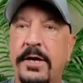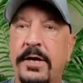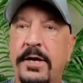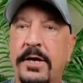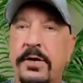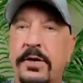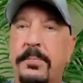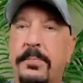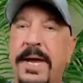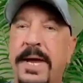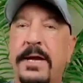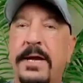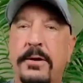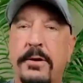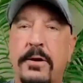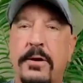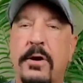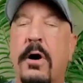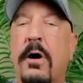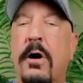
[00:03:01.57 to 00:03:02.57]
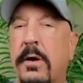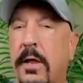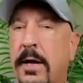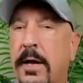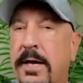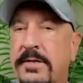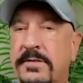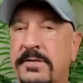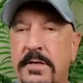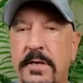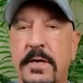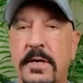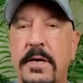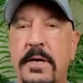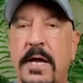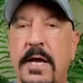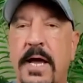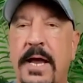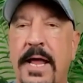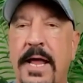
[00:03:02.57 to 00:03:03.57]
pay here car lot
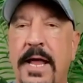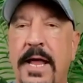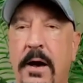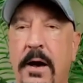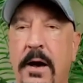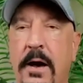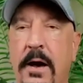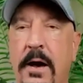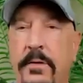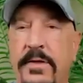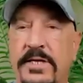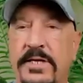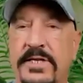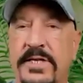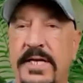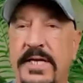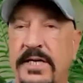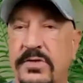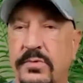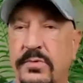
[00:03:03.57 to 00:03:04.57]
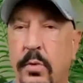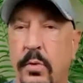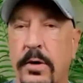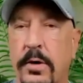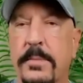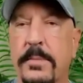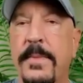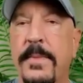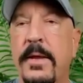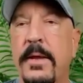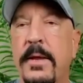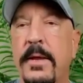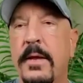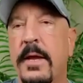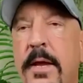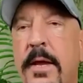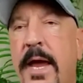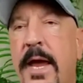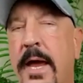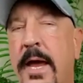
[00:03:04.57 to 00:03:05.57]
and how these things work.
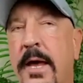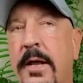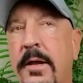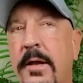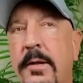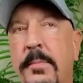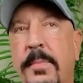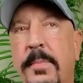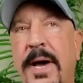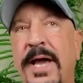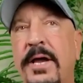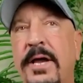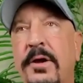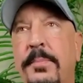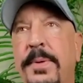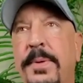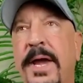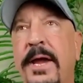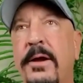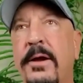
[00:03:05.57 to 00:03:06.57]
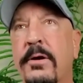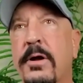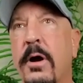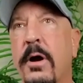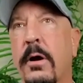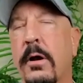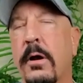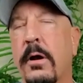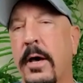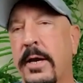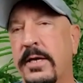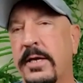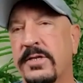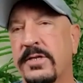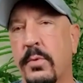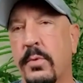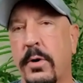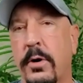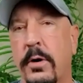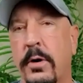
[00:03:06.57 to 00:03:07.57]
And buy here, pay here car lot is
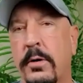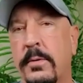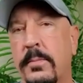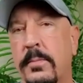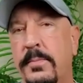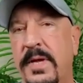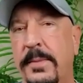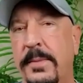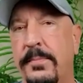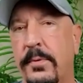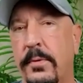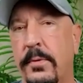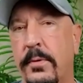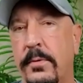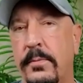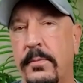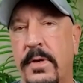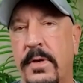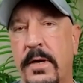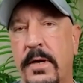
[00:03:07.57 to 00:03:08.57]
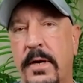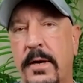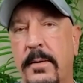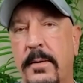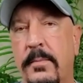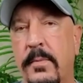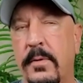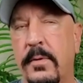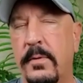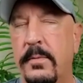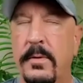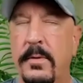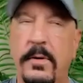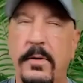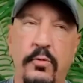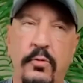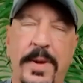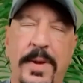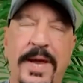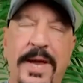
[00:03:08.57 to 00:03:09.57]
where people uh,
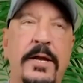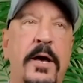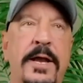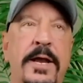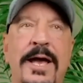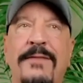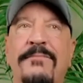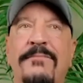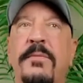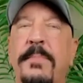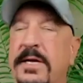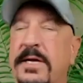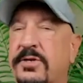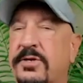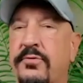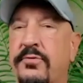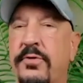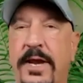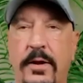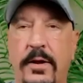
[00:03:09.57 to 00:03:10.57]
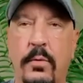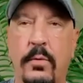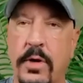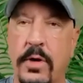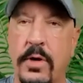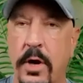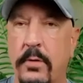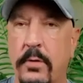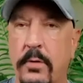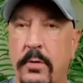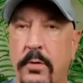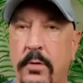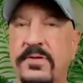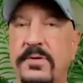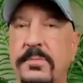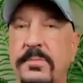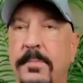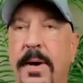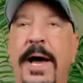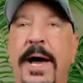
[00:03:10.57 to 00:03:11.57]
who may not have the best credit will go to
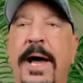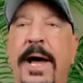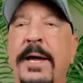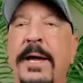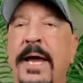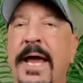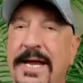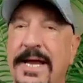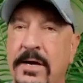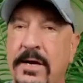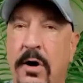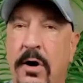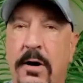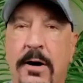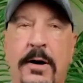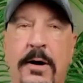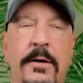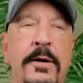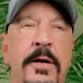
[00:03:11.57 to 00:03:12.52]
buy a car,